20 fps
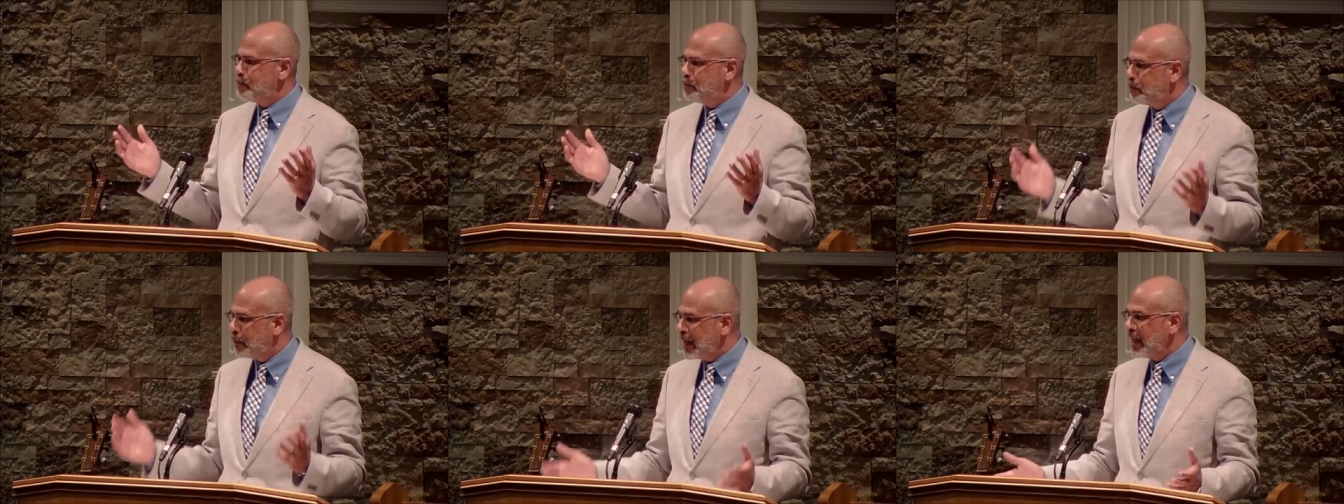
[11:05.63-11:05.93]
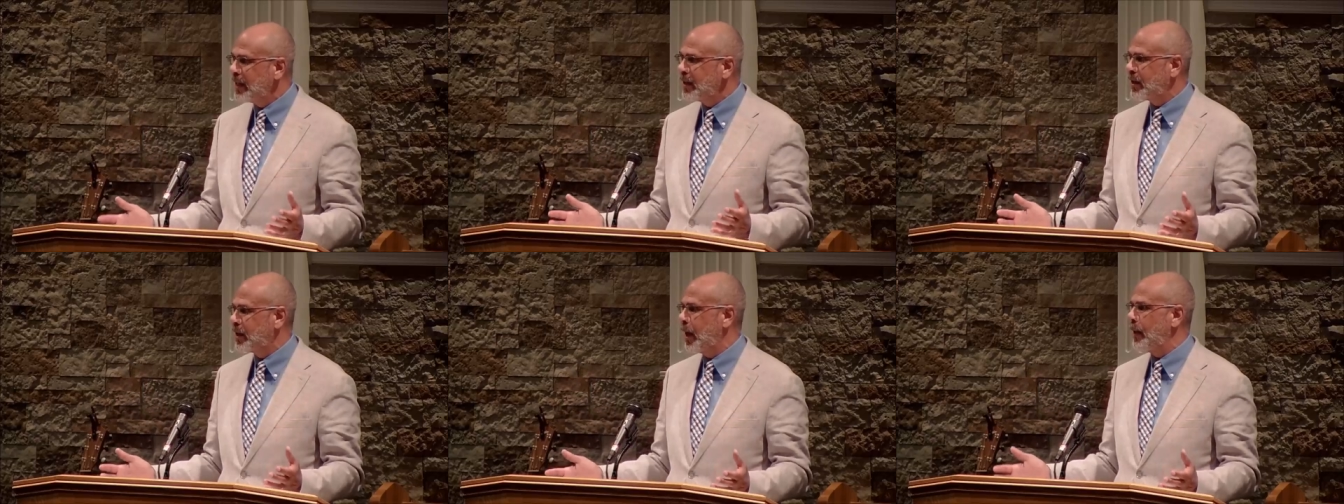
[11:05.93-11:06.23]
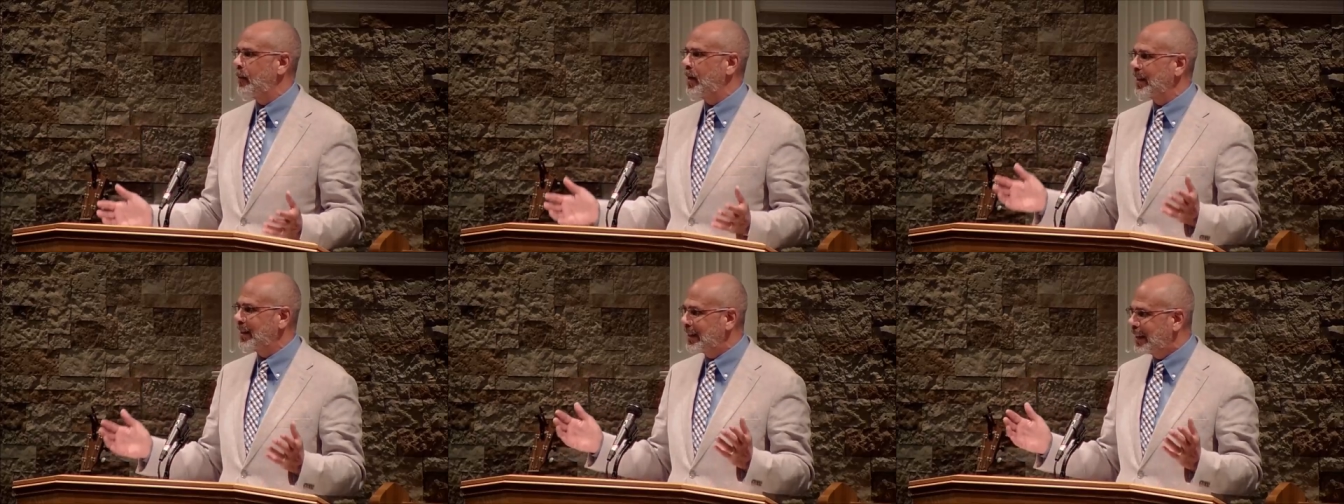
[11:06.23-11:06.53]
beat
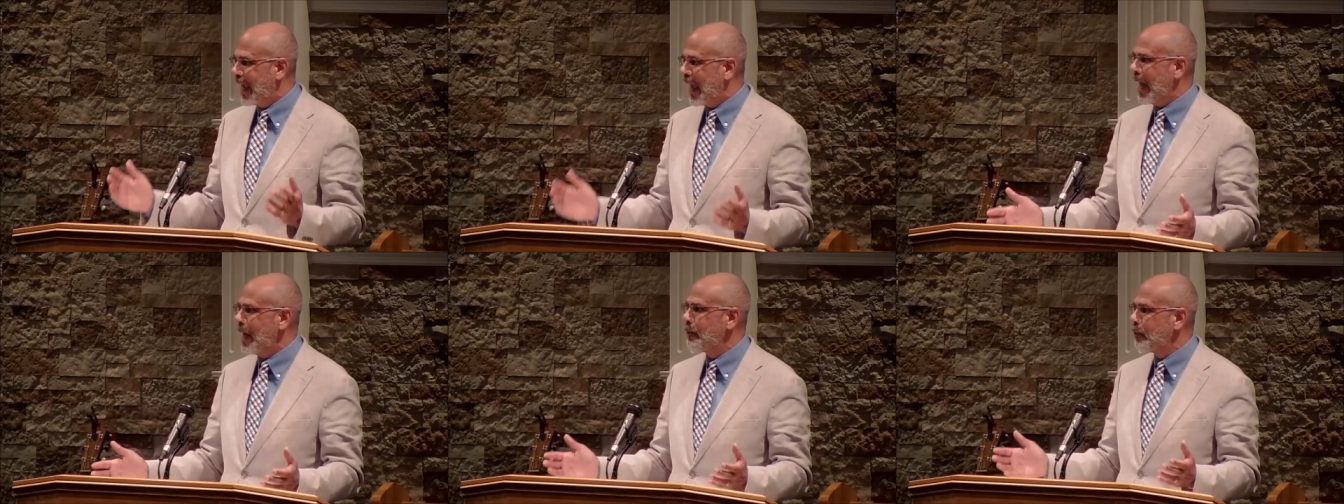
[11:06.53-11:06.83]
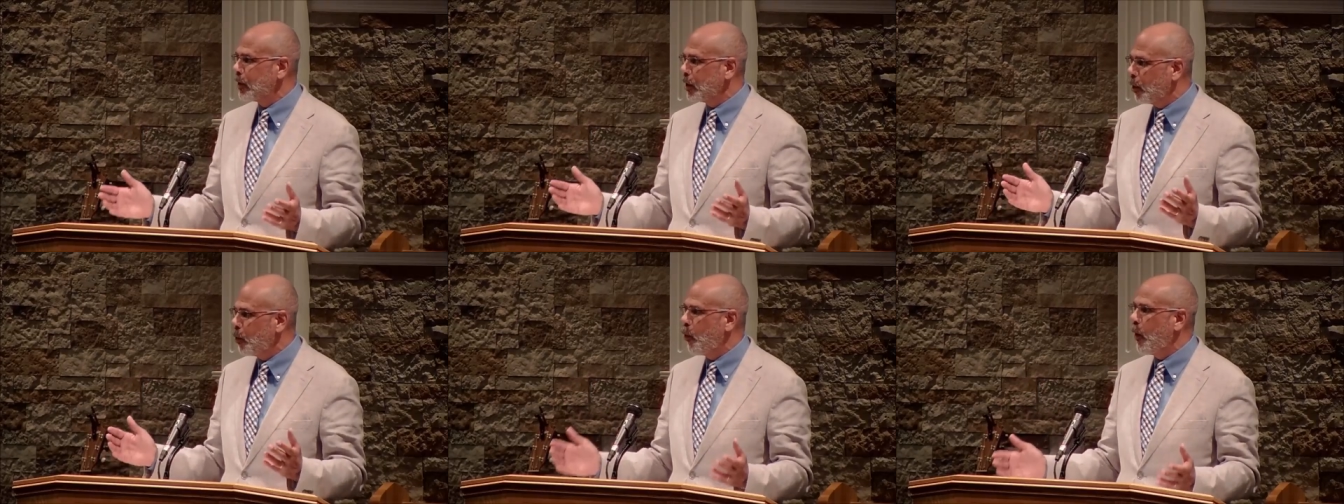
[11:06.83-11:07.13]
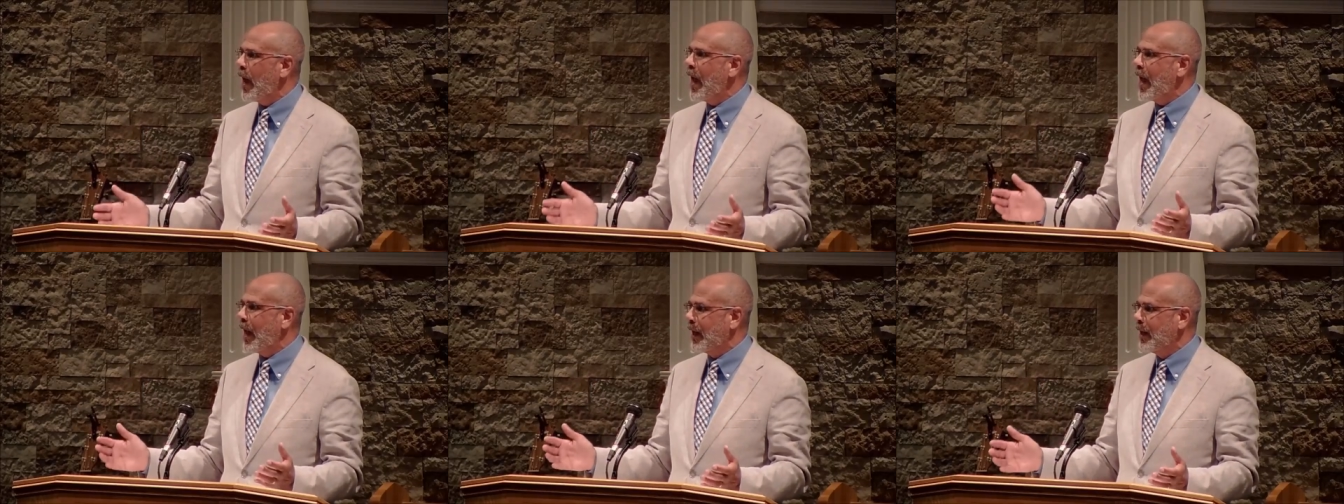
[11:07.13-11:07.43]
them and gamble
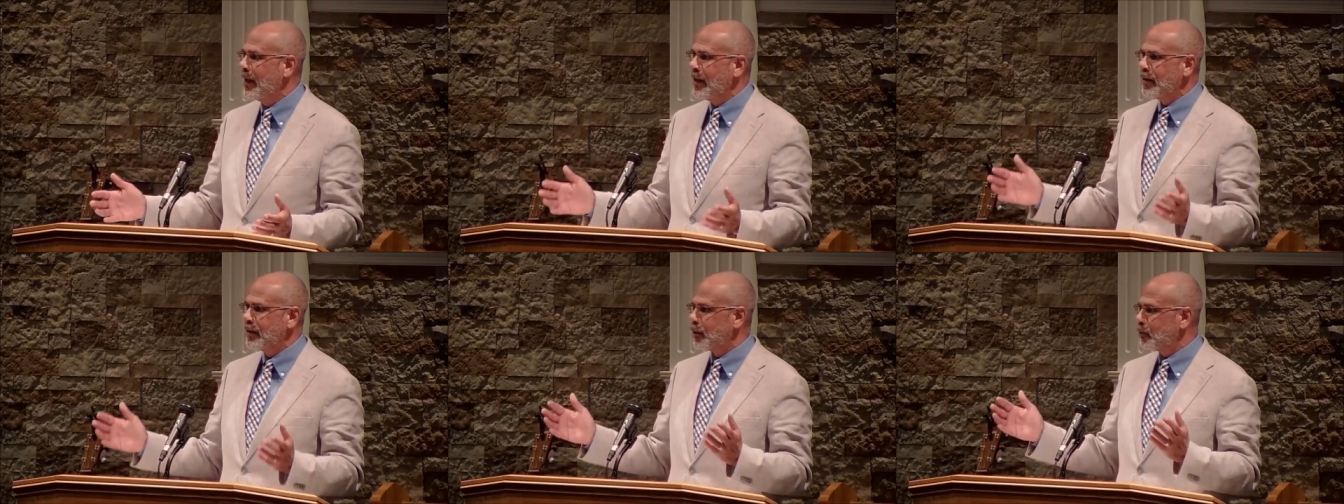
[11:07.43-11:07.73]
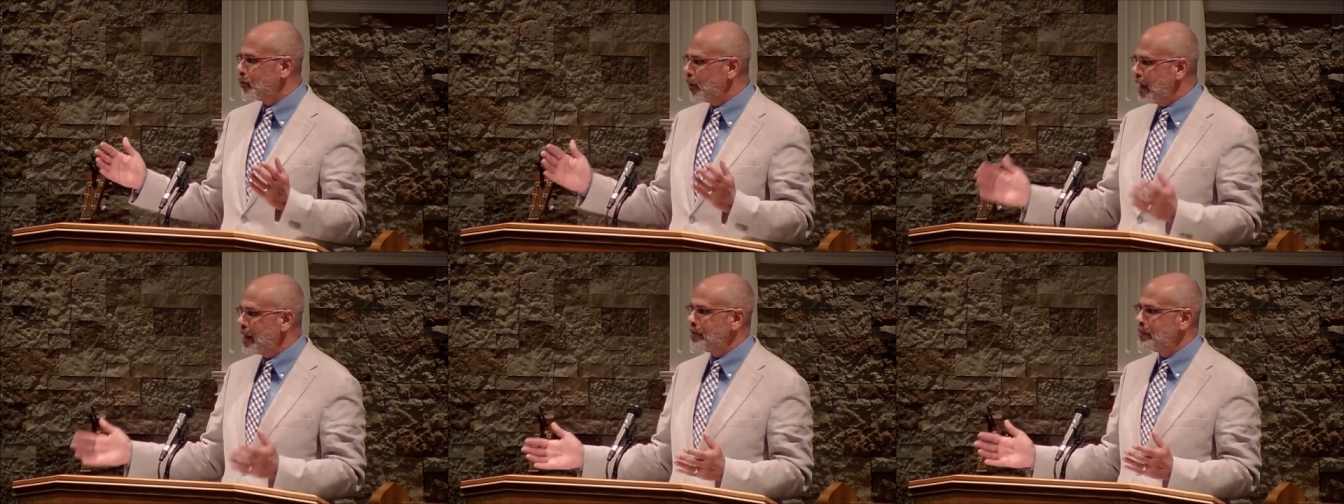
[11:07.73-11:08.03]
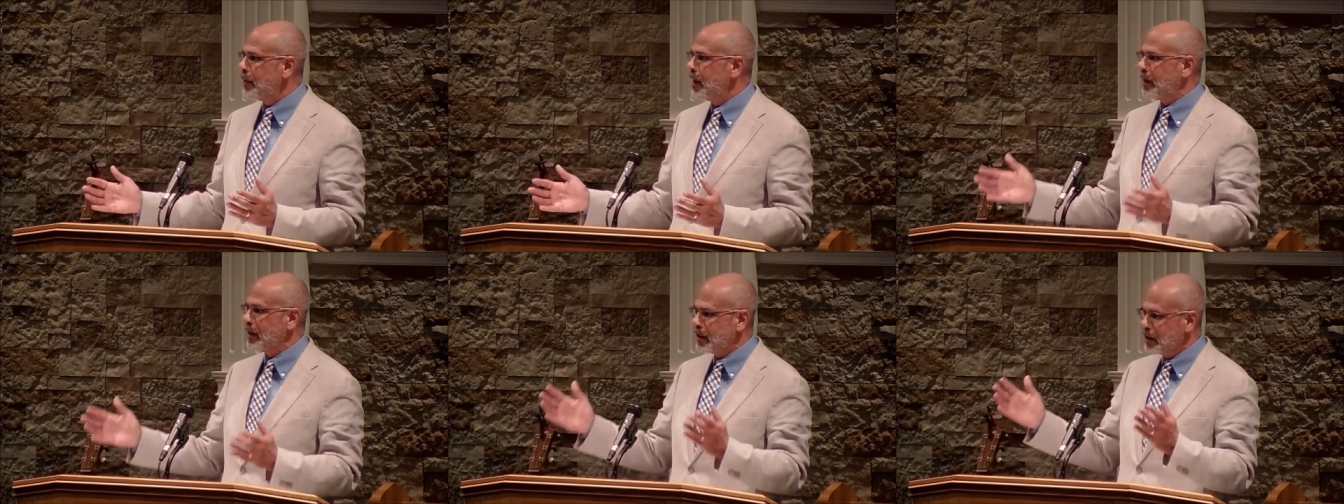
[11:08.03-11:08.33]
away the
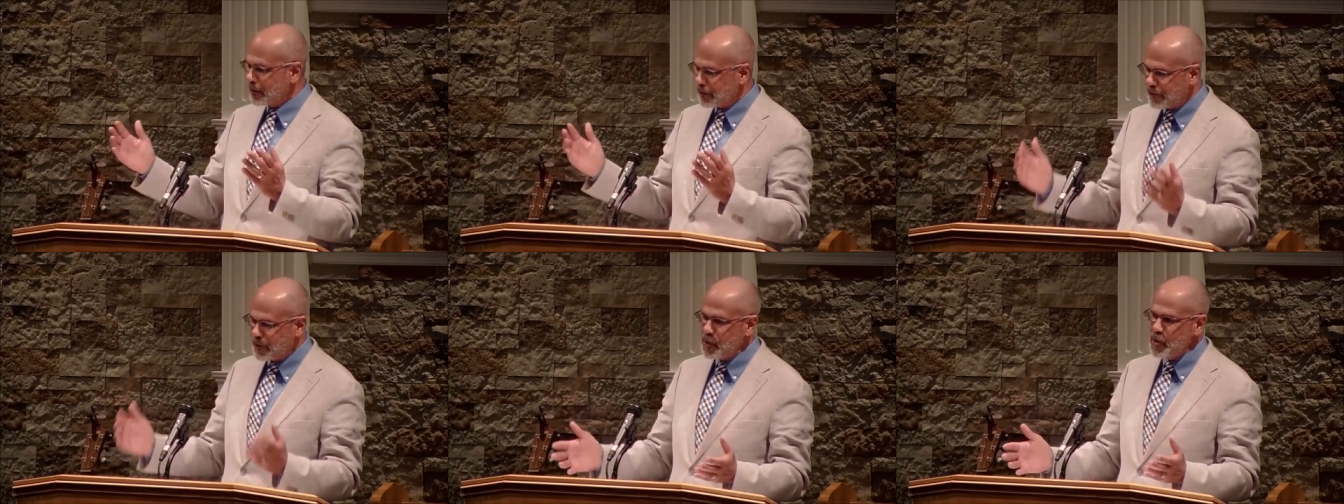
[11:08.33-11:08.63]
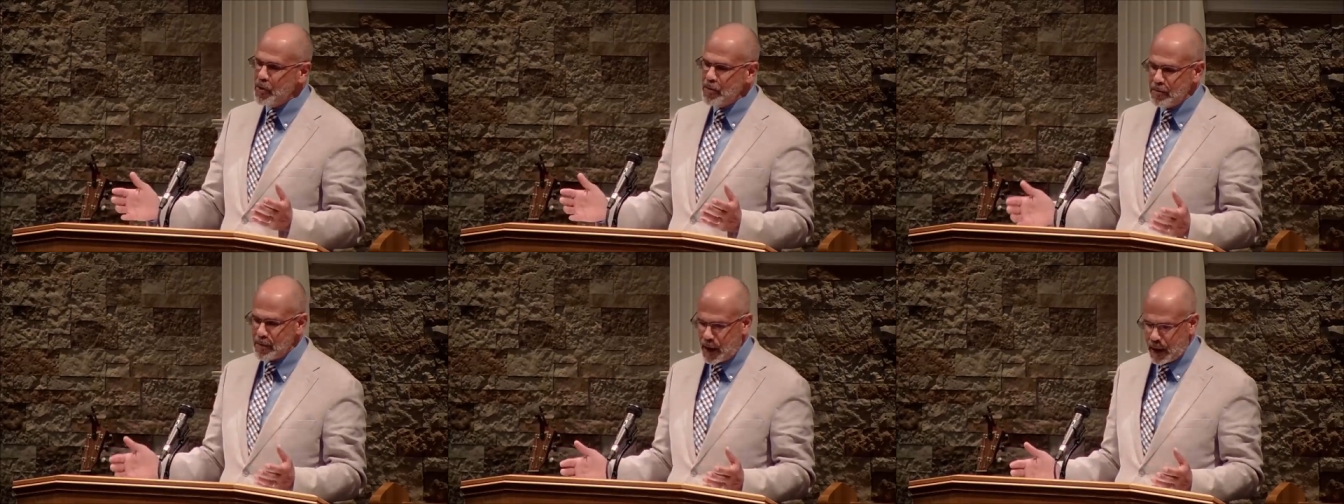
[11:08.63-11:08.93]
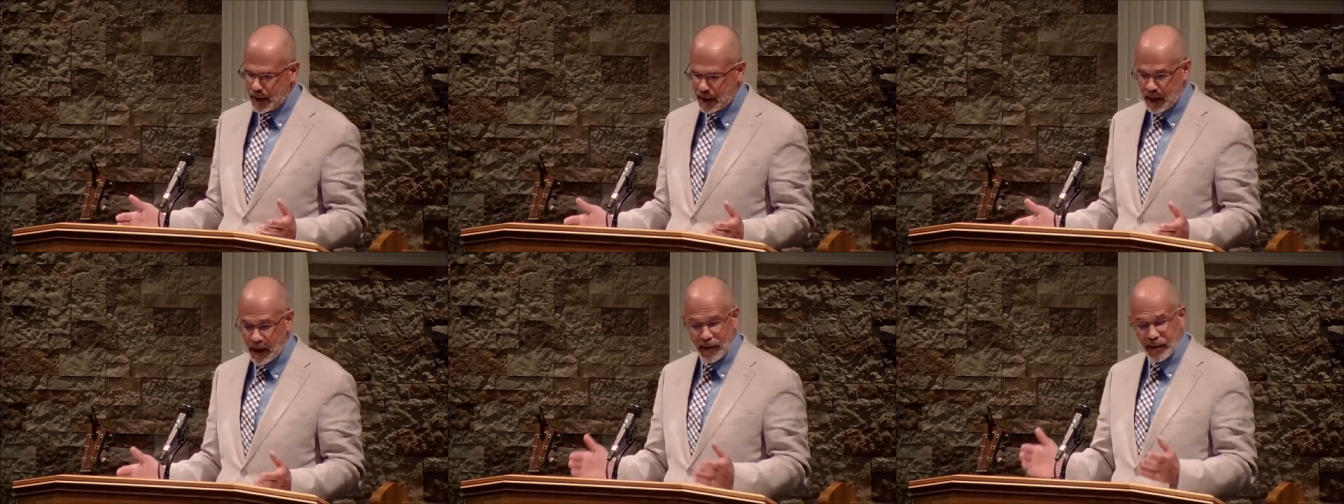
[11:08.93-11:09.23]
rent money, the food
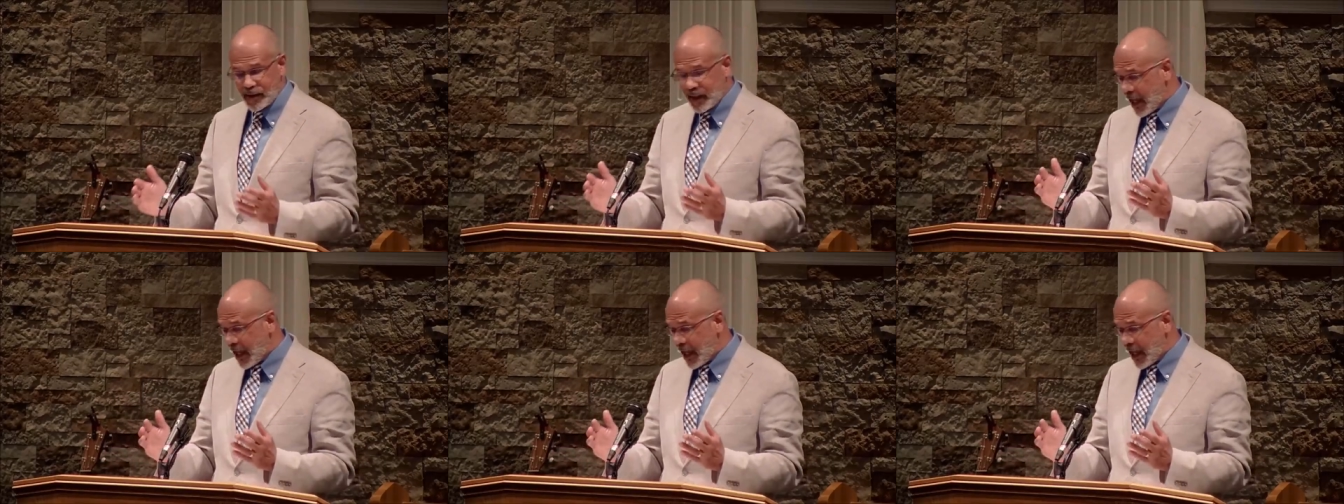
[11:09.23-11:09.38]
money.